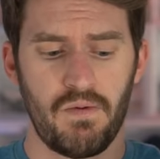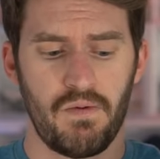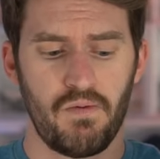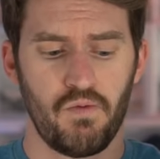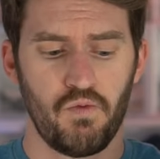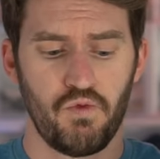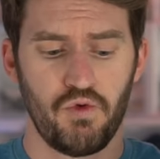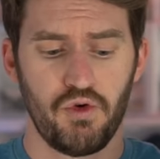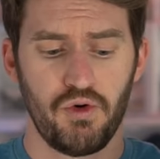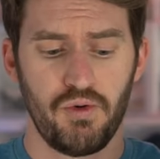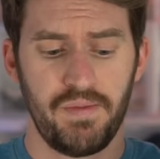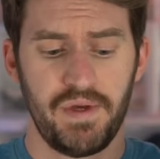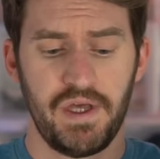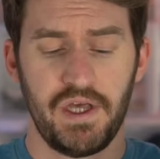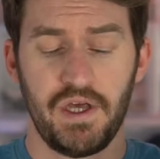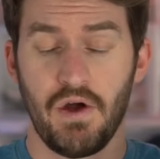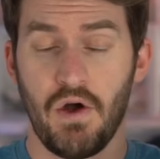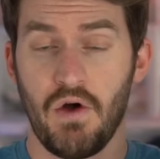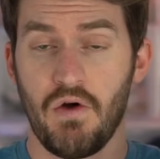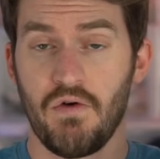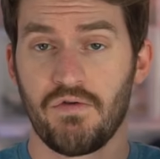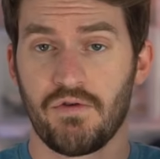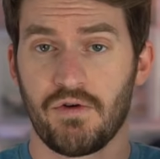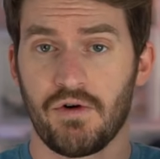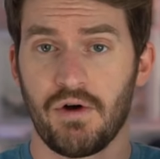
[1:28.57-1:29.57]
roomy
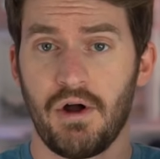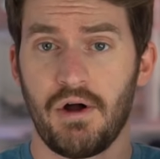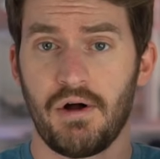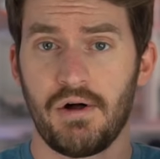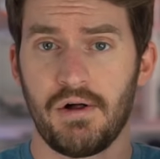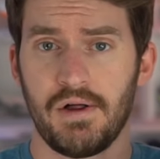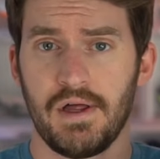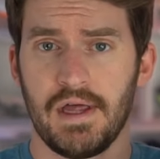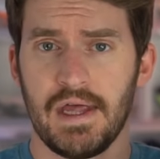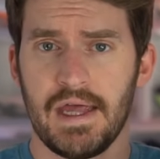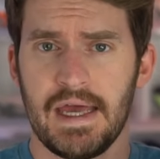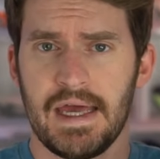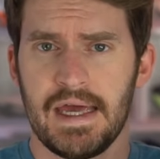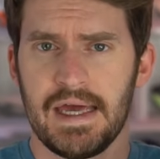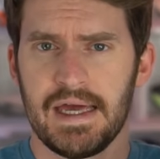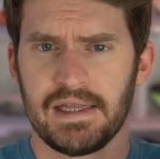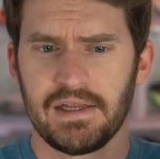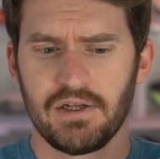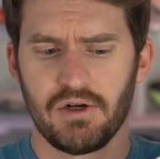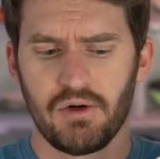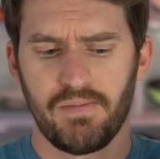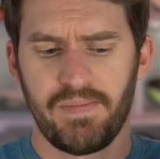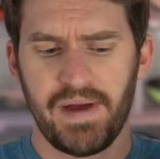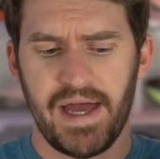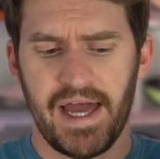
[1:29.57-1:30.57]
overall, a
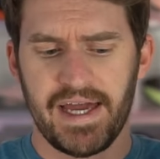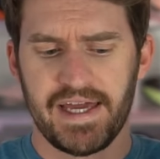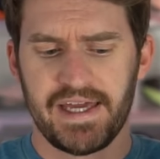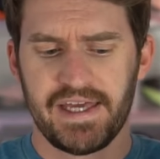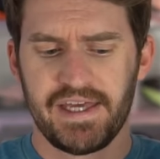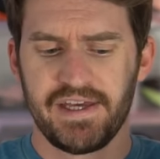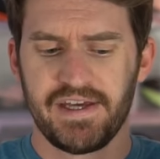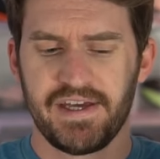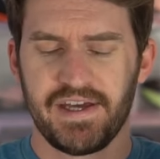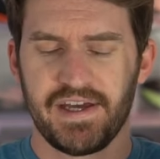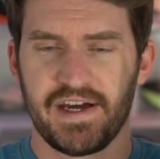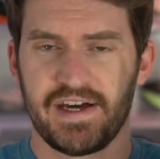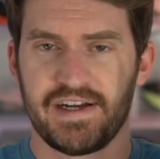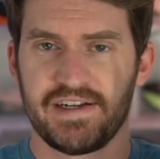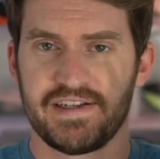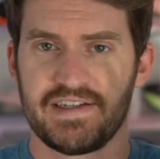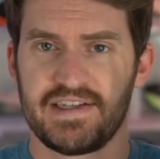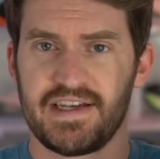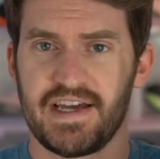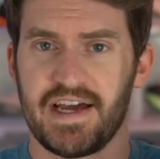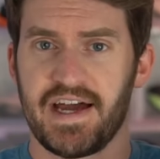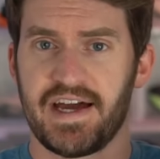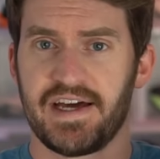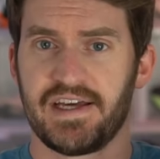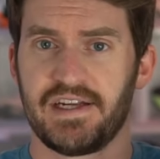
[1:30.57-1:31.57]
little baggy. You can kind of
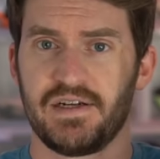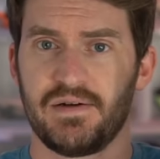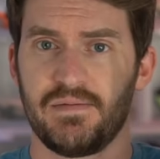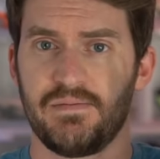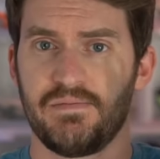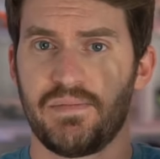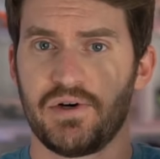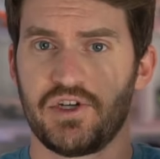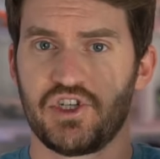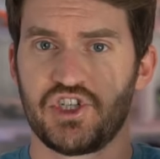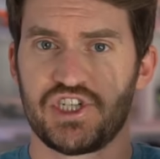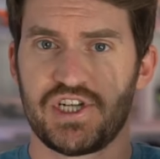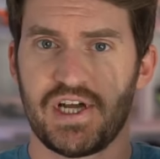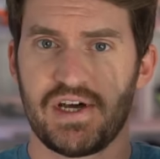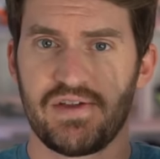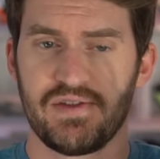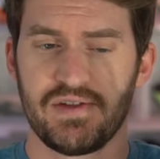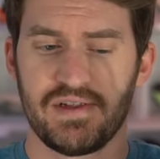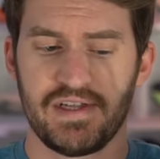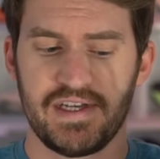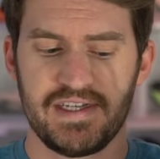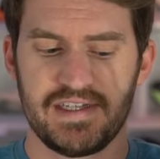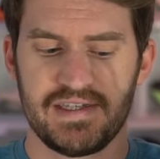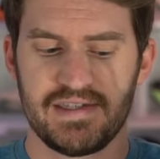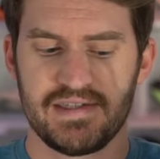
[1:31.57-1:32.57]
see I had to bunch down the
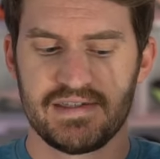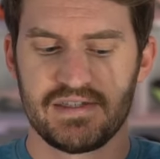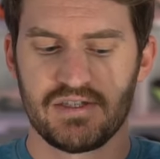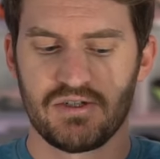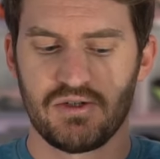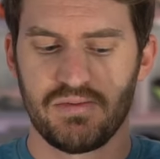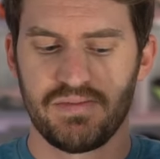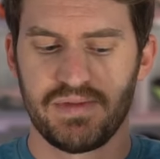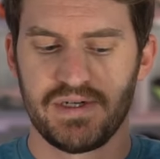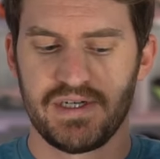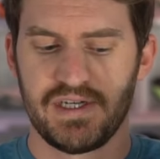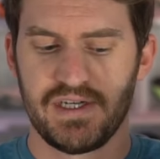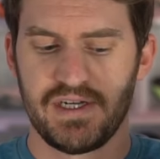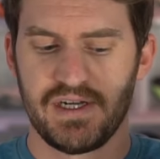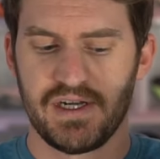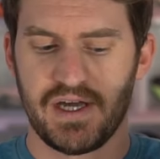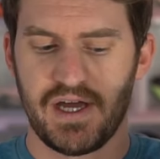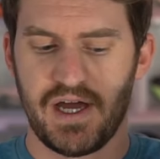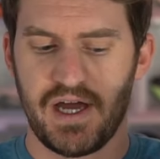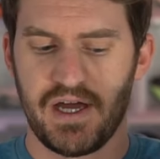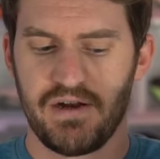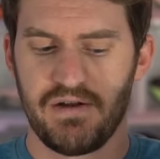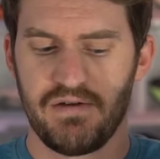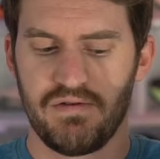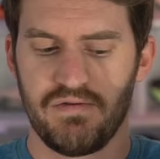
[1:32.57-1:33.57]
laces a little bit and it
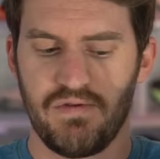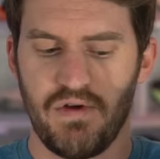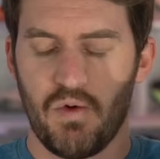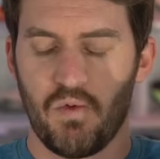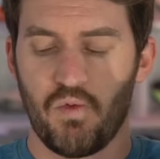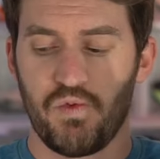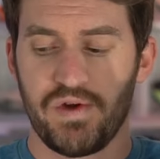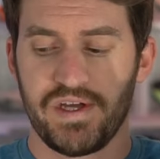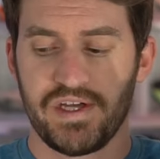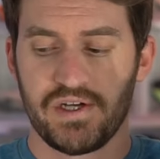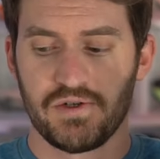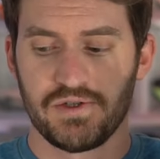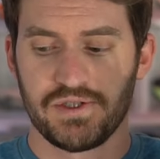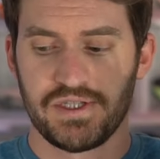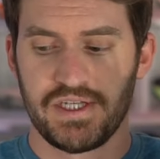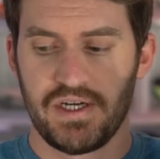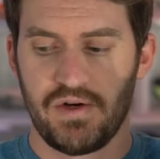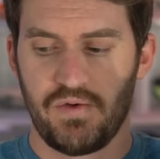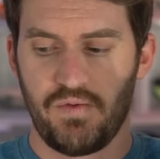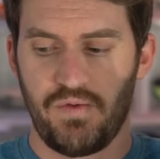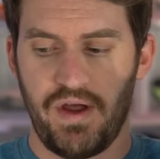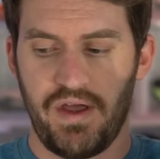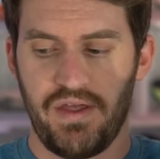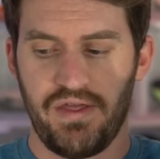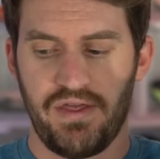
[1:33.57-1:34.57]
kind of wrinkled it
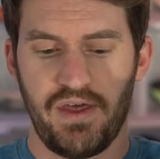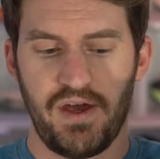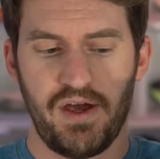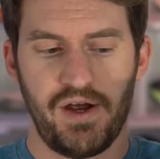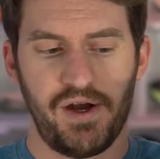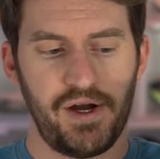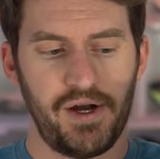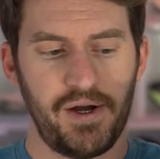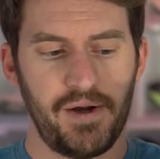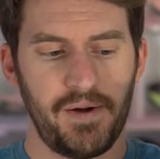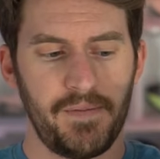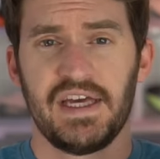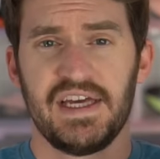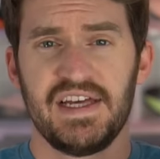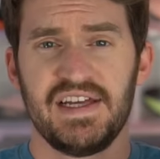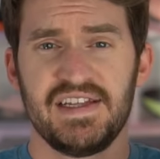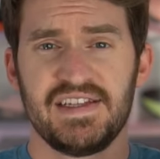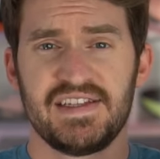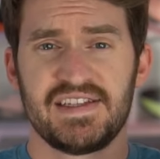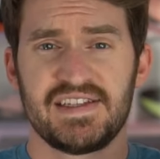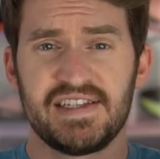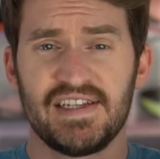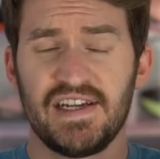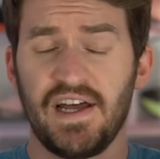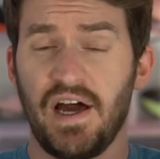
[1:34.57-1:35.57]
right there.
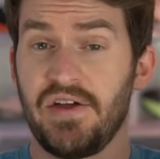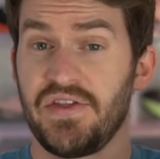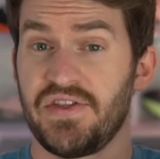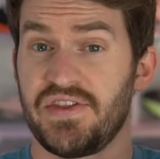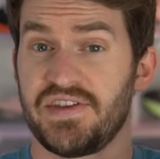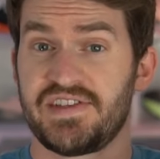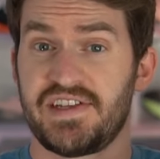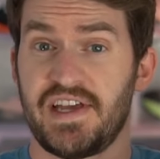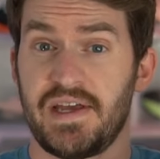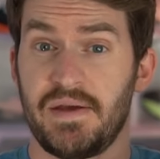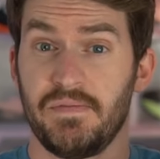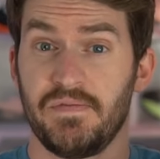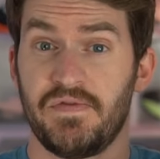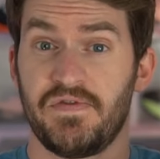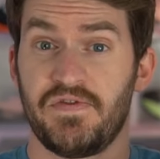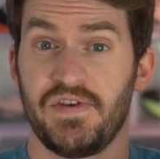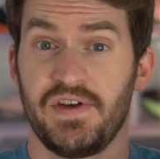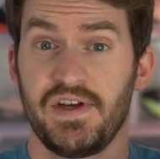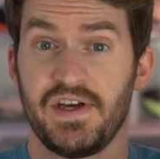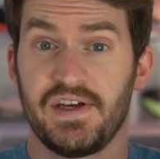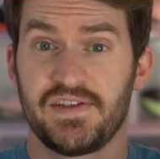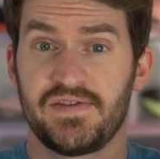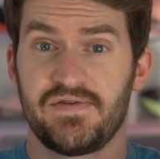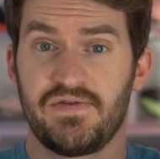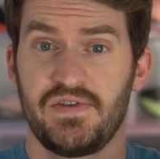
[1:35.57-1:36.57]
It's not the same
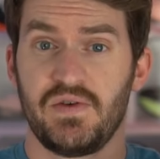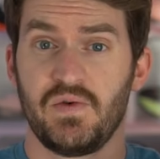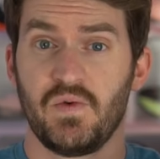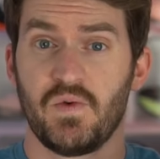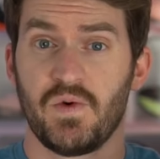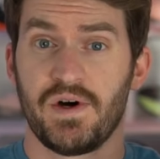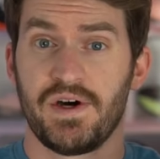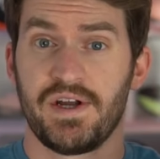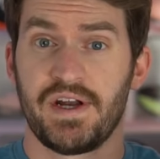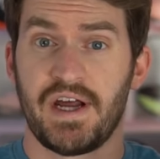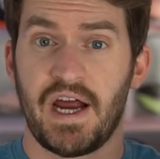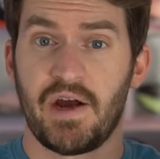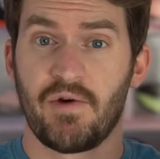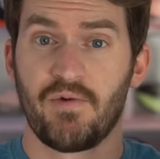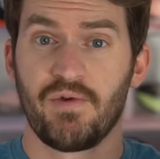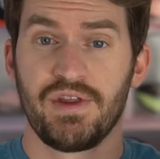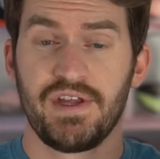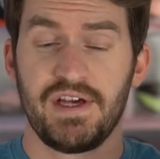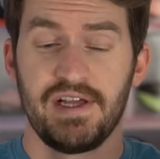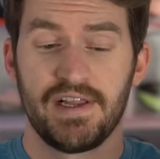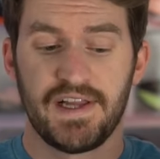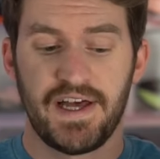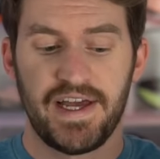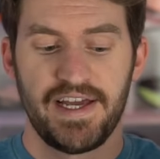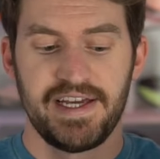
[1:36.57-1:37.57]
fit as V1. I
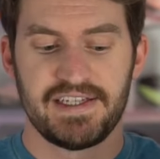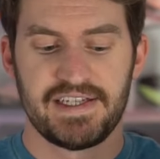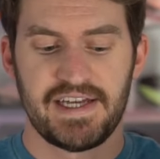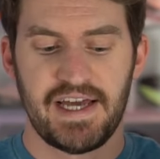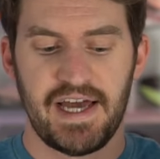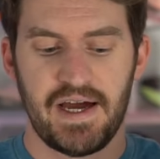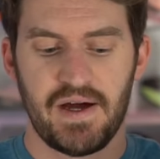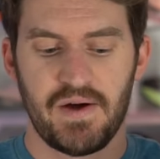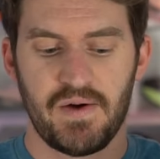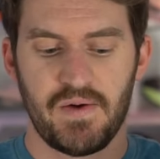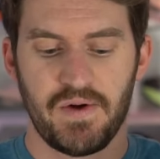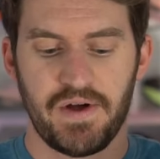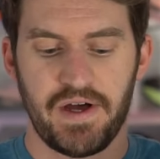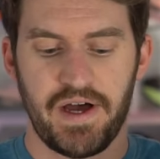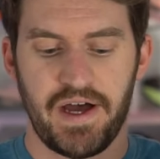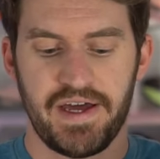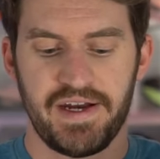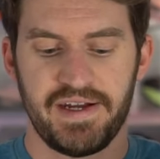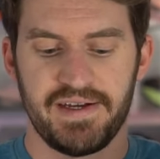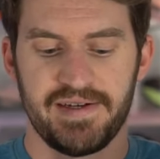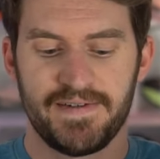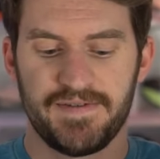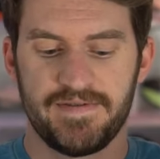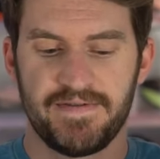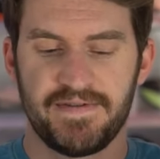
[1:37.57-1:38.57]
really liked how kind
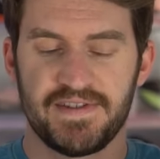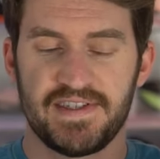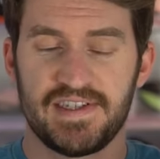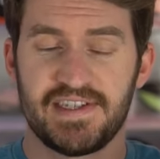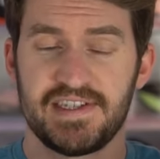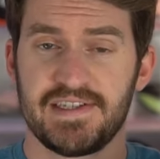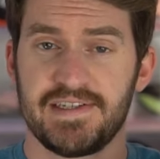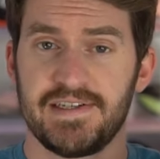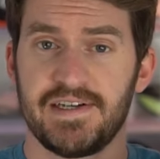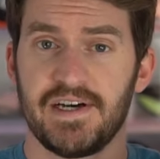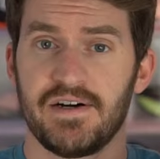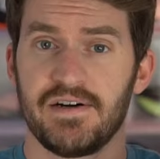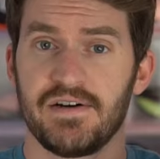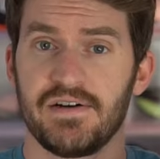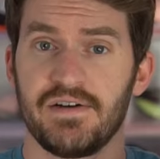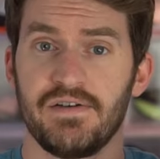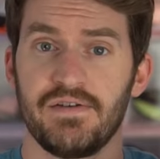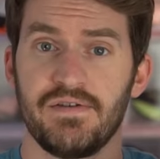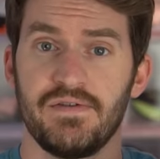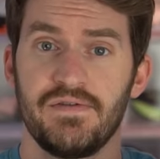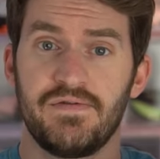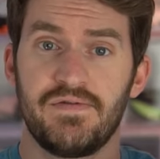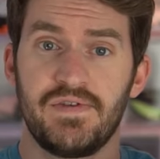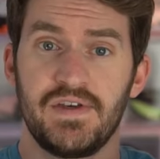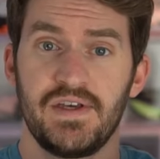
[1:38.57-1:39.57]
of snug
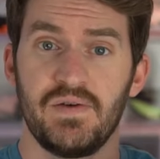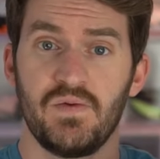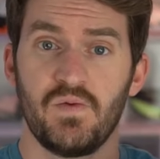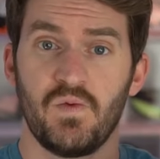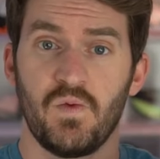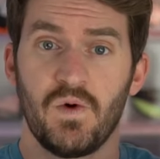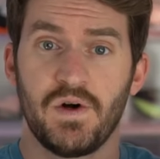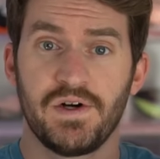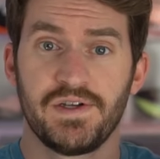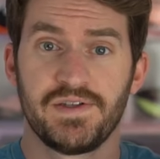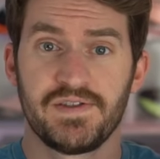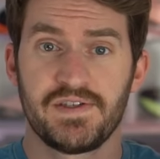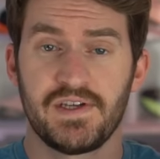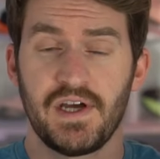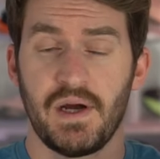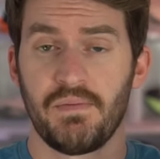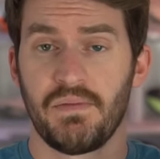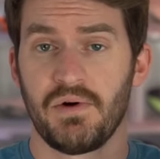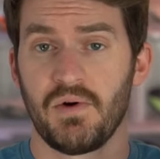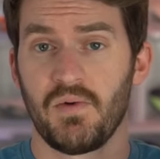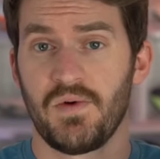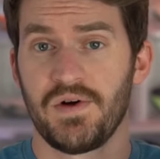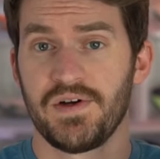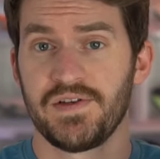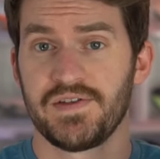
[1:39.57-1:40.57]
V1's
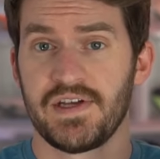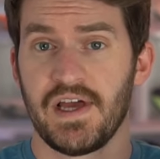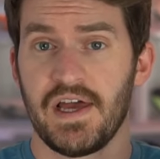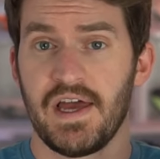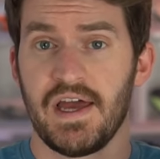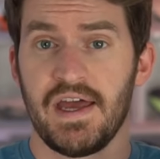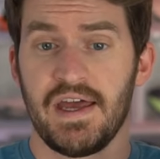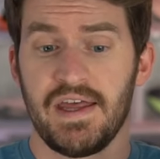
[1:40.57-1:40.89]
upper was.